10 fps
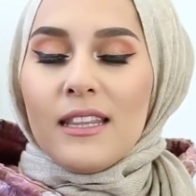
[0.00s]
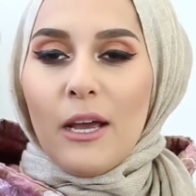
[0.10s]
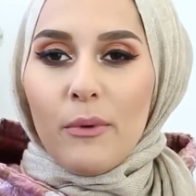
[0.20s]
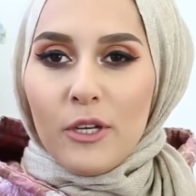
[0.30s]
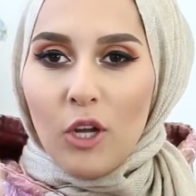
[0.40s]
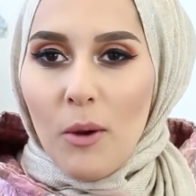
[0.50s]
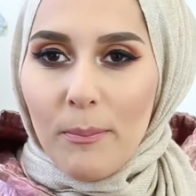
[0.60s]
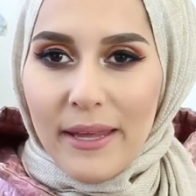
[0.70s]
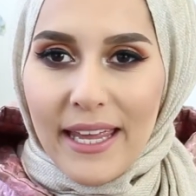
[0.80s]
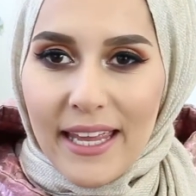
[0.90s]
there would
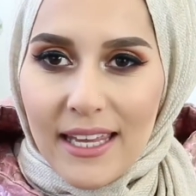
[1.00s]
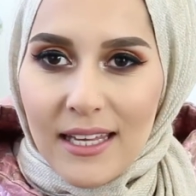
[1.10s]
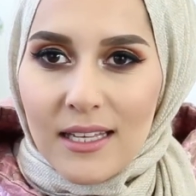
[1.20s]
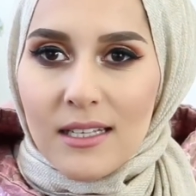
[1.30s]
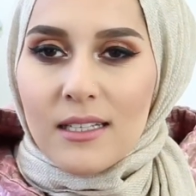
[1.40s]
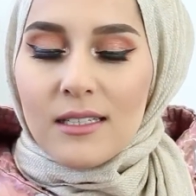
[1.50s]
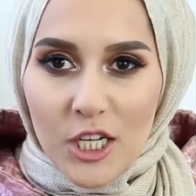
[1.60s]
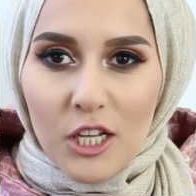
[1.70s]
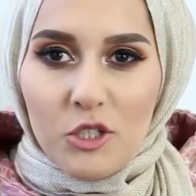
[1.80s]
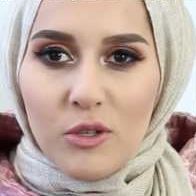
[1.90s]
not be
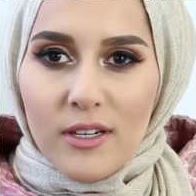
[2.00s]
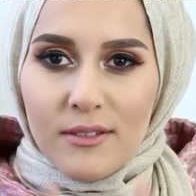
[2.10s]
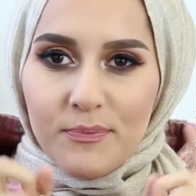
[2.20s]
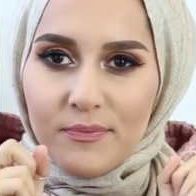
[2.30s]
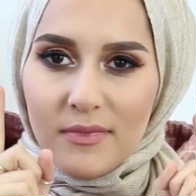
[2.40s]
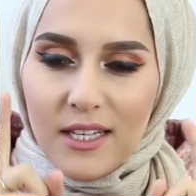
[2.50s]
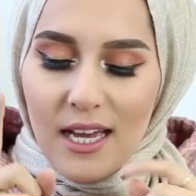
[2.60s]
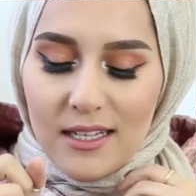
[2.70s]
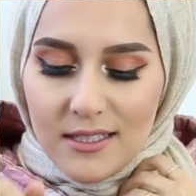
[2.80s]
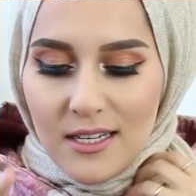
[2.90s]
children.
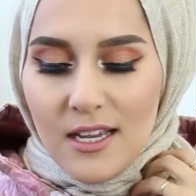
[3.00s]
Yes.